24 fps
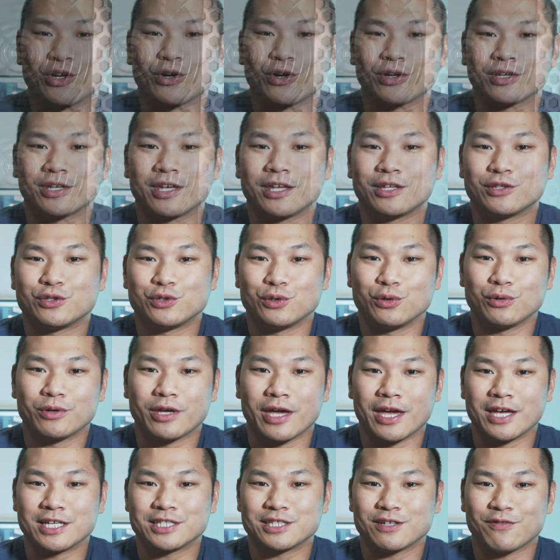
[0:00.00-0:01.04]
our two
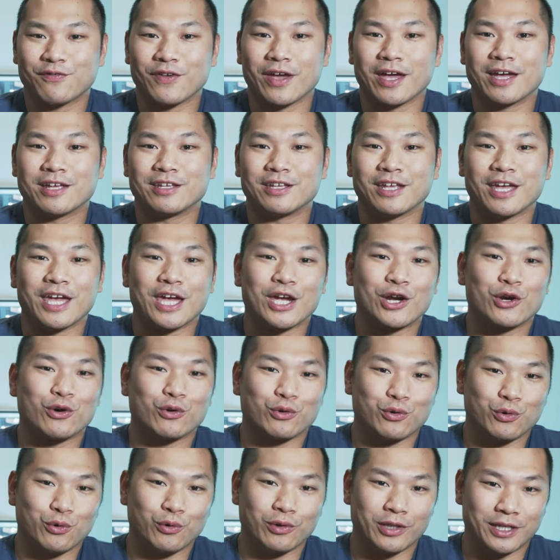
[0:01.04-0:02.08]
case fan air
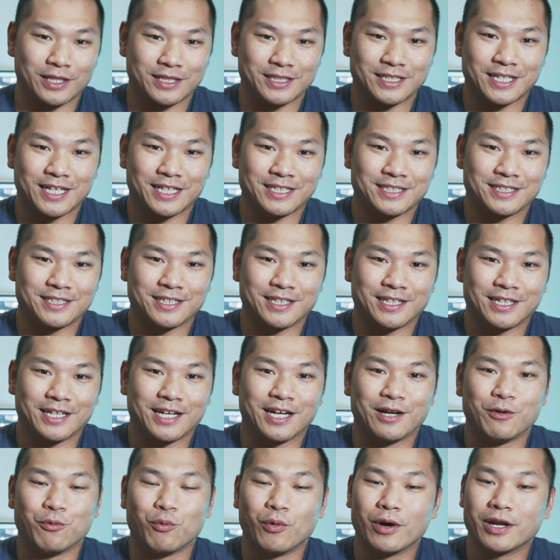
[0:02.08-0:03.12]
cooling testing.
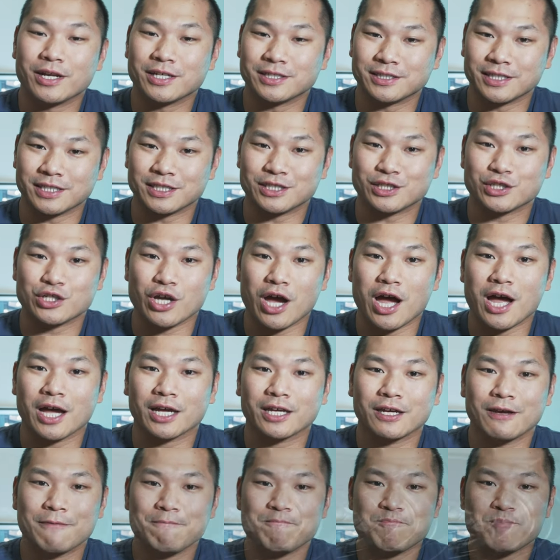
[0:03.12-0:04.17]
Uh, one is a
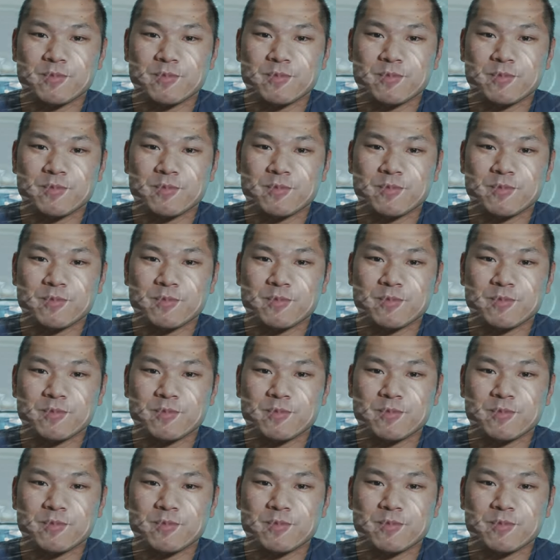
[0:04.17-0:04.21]
stock